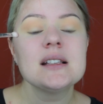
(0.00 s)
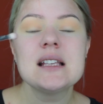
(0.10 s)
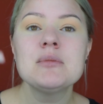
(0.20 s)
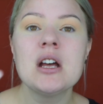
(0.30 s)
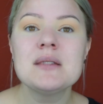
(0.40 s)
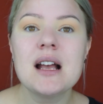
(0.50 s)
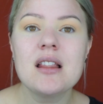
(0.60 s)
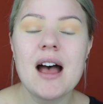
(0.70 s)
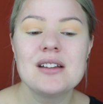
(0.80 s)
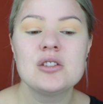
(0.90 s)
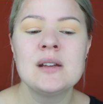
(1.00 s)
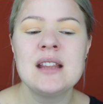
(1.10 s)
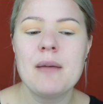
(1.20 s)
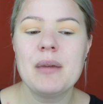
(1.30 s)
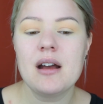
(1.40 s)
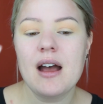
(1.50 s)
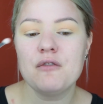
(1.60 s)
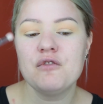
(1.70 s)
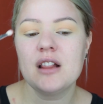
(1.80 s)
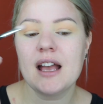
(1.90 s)
Sometimes I like doing that, but I
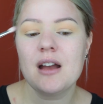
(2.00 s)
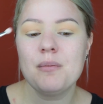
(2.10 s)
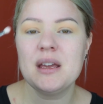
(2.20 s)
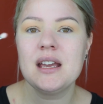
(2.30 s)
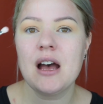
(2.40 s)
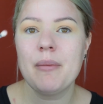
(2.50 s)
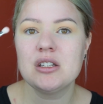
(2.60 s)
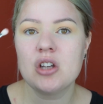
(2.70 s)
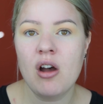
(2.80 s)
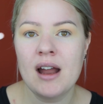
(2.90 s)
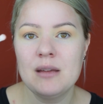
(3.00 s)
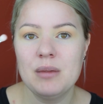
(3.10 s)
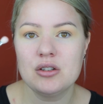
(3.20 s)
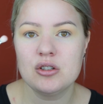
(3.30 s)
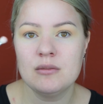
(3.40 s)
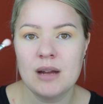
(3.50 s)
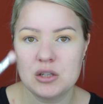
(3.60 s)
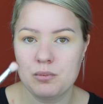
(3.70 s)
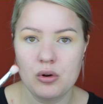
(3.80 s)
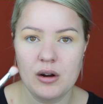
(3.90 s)
feel like I pick up a tiny bit too
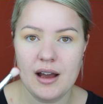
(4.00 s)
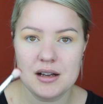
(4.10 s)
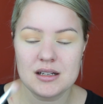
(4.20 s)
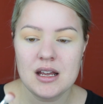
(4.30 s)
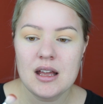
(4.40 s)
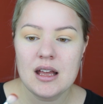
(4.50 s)
much product